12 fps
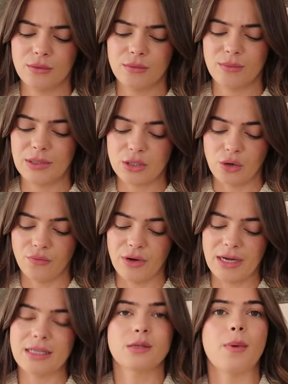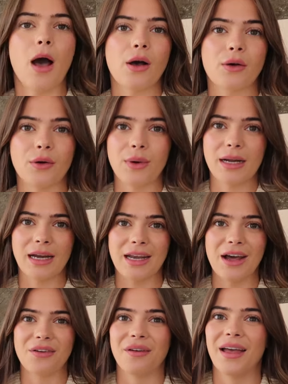well, it's not really sparkle and I
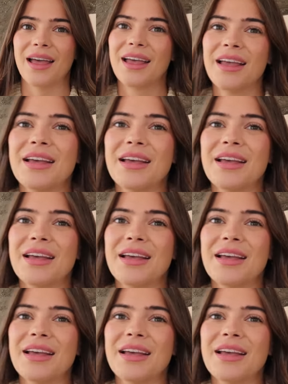love it.